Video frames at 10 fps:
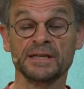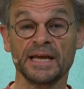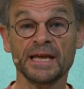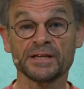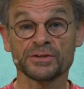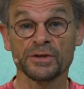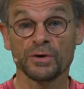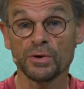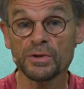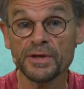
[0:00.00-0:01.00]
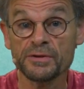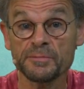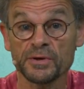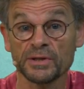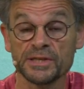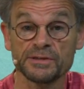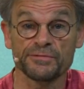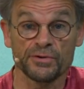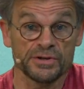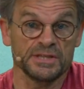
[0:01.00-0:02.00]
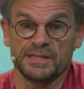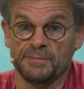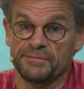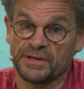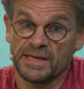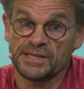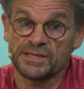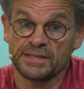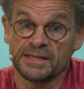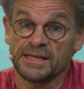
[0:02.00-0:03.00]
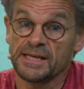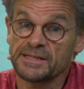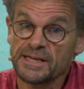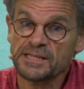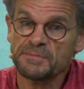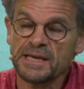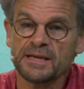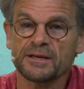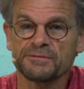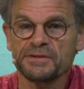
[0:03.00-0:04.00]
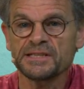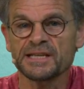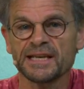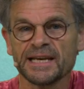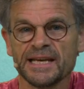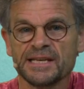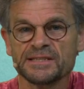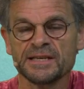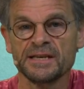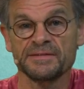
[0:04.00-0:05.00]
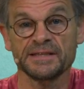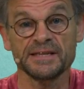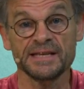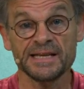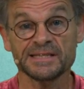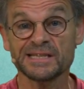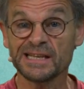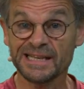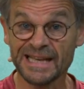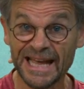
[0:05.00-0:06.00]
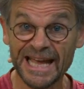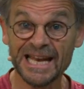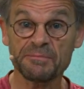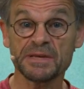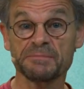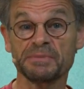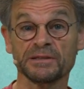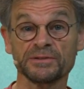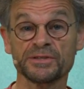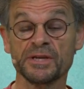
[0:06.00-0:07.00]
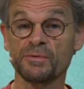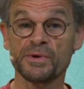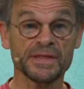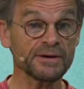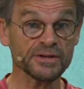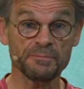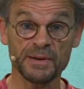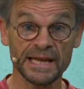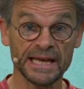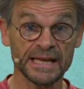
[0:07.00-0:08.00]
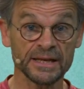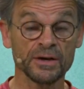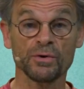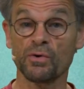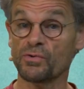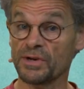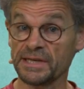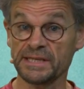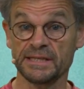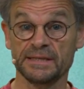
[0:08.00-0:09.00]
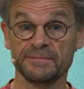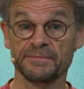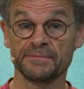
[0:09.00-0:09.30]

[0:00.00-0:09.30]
And although the model is, of course, a simplification, it does make a convincing case that a nest can be built without a plan or a leader.